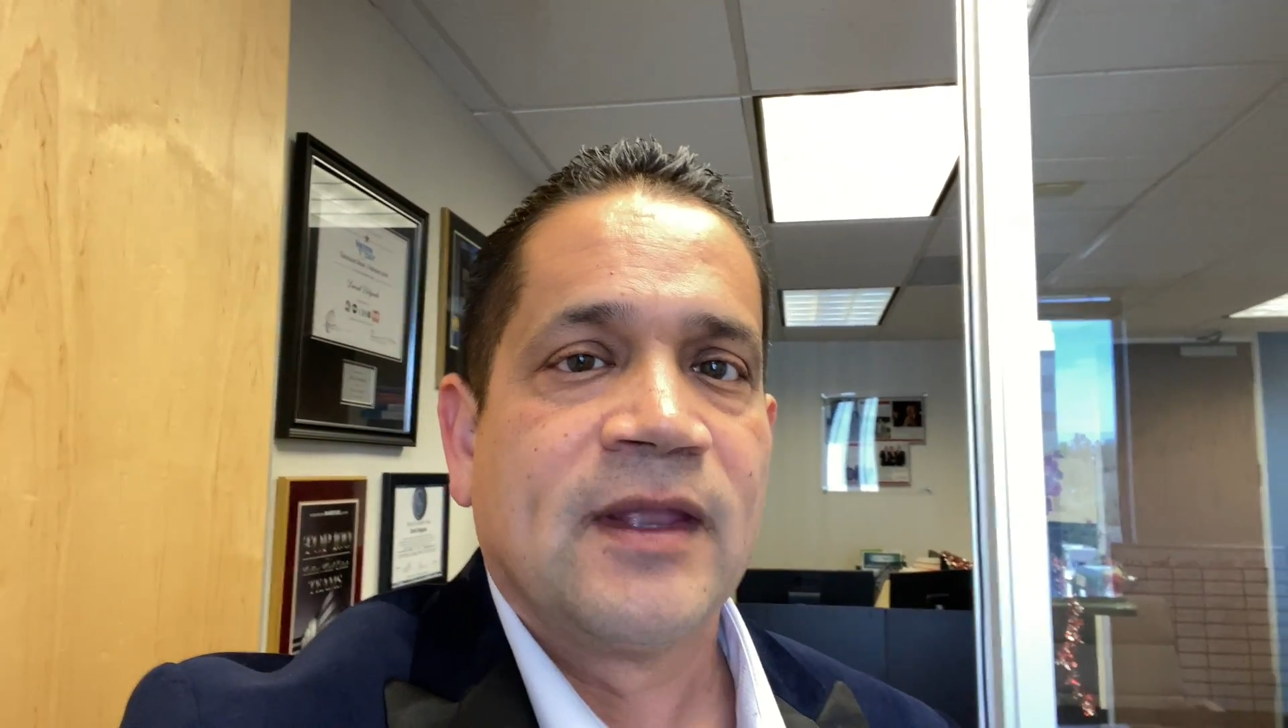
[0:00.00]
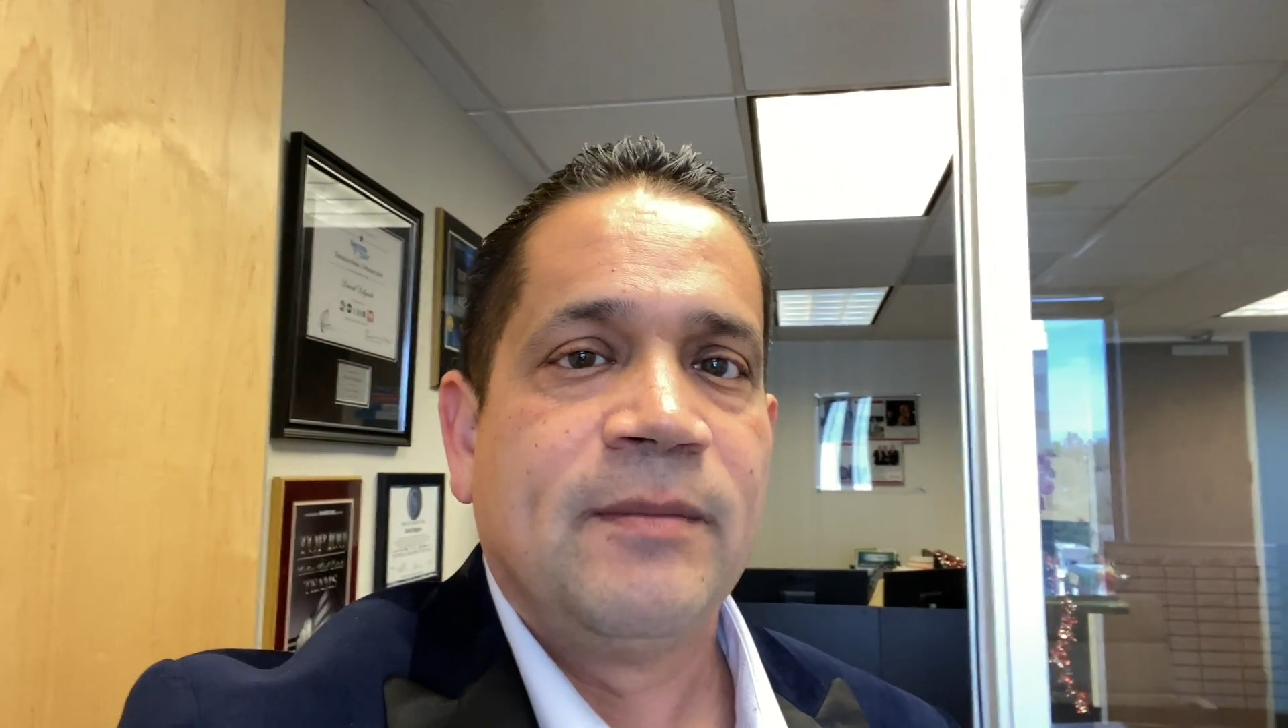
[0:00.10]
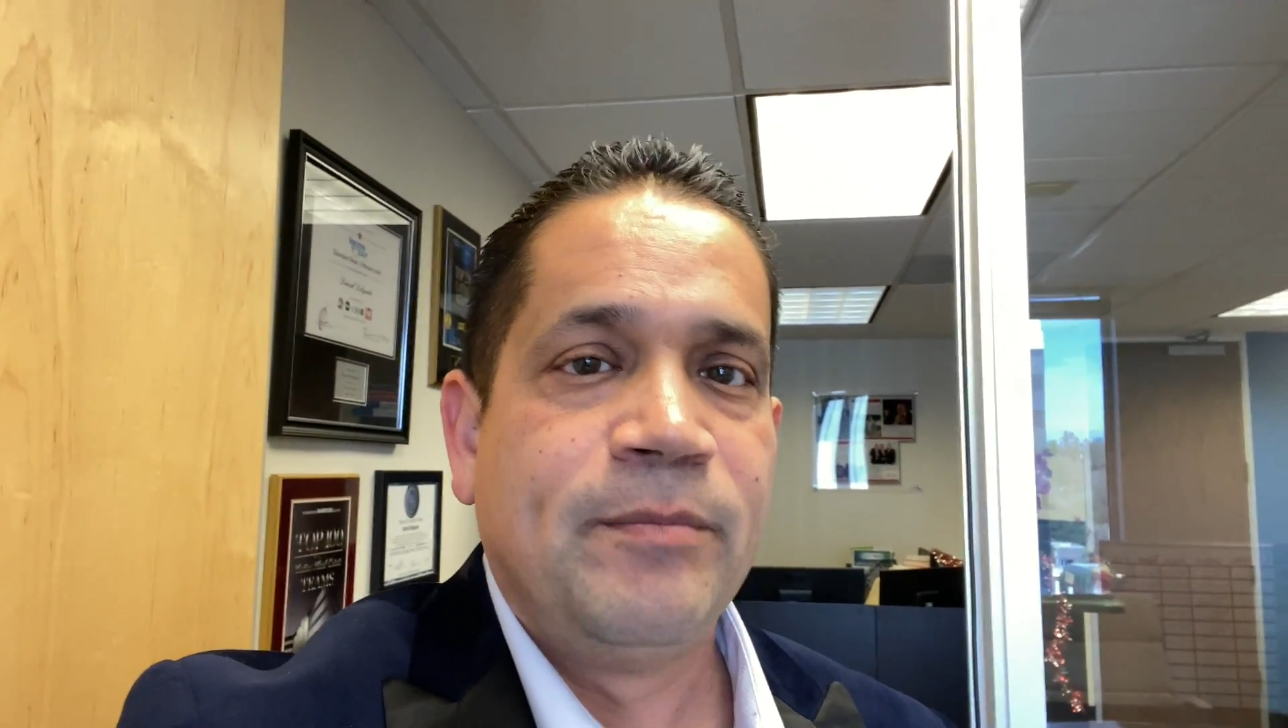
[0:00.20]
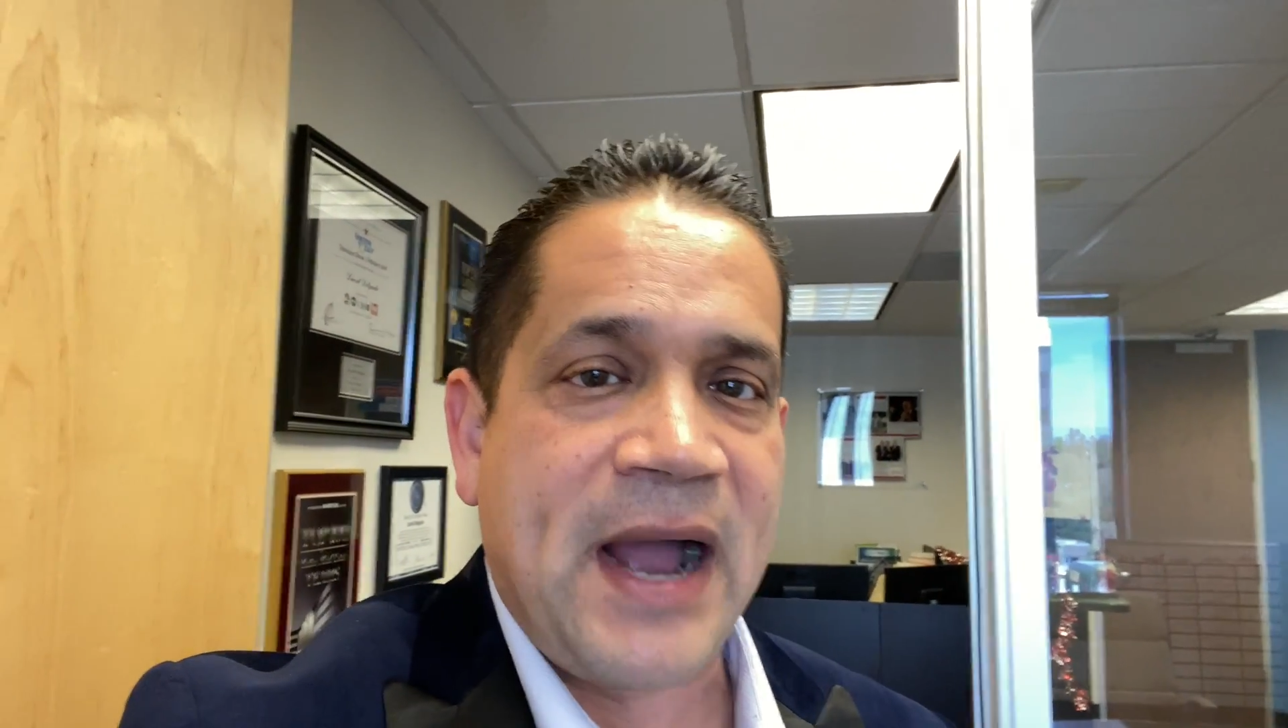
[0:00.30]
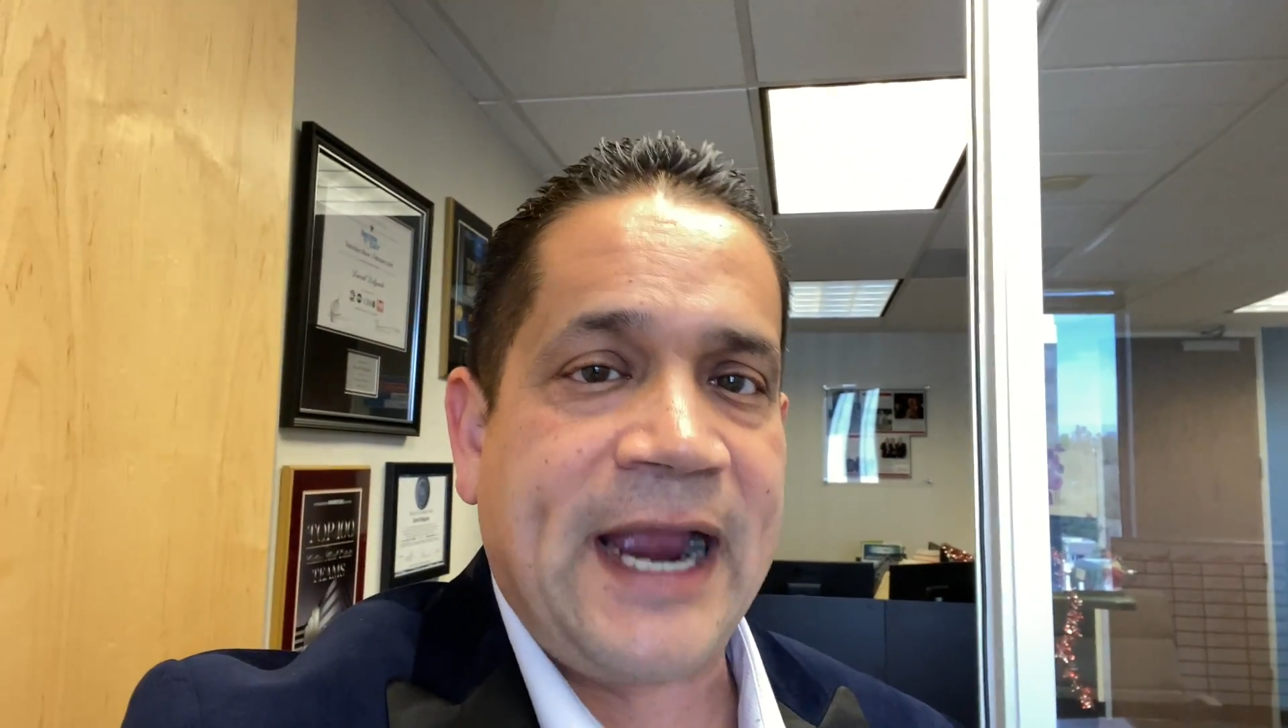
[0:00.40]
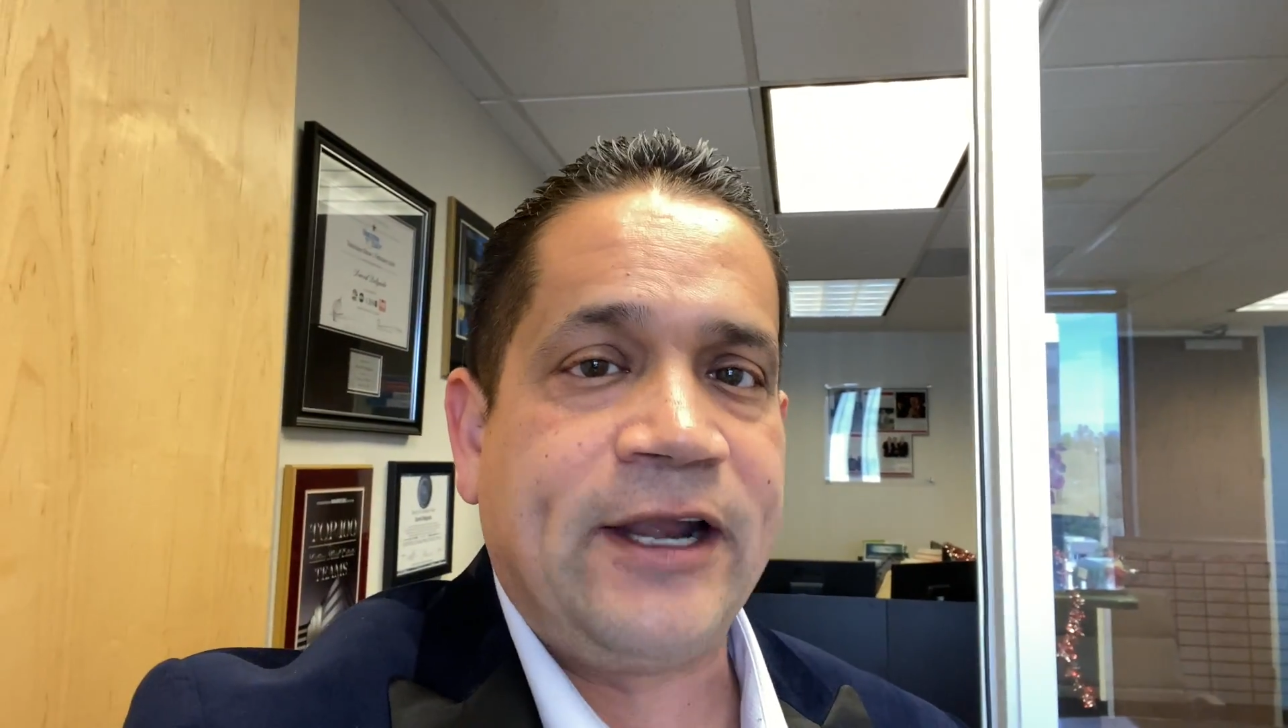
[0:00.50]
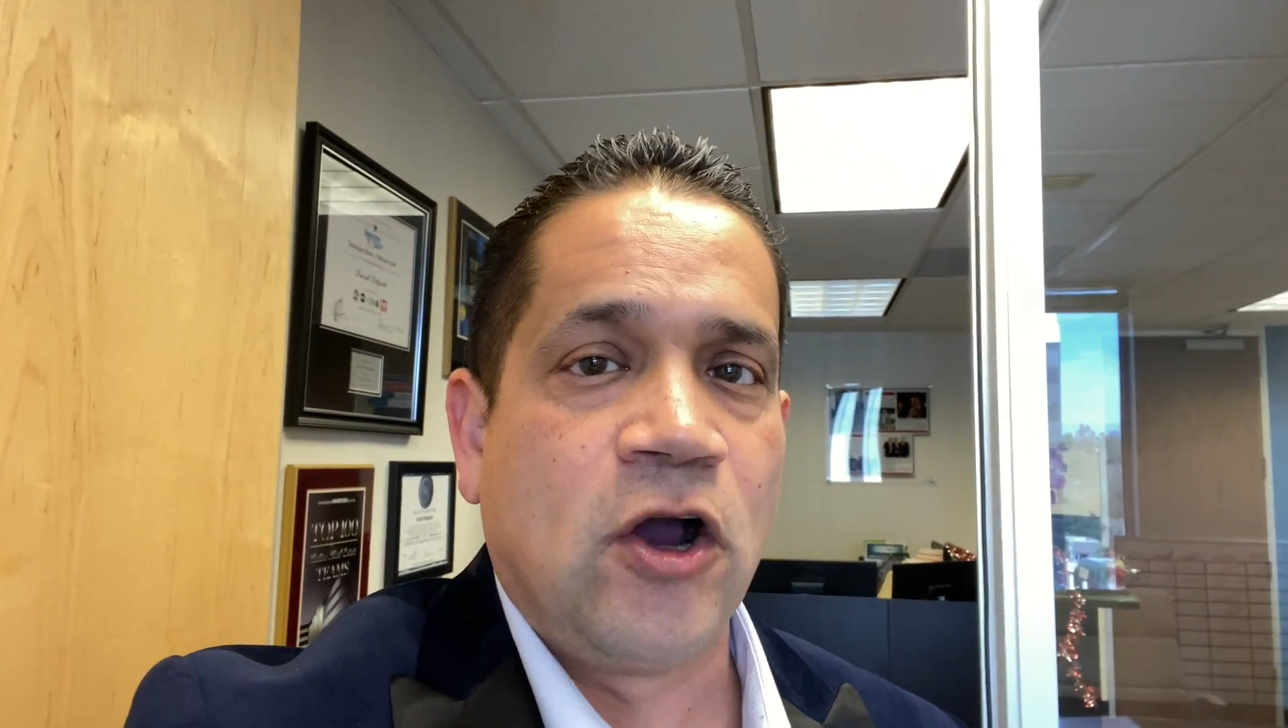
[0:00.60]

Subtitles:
buying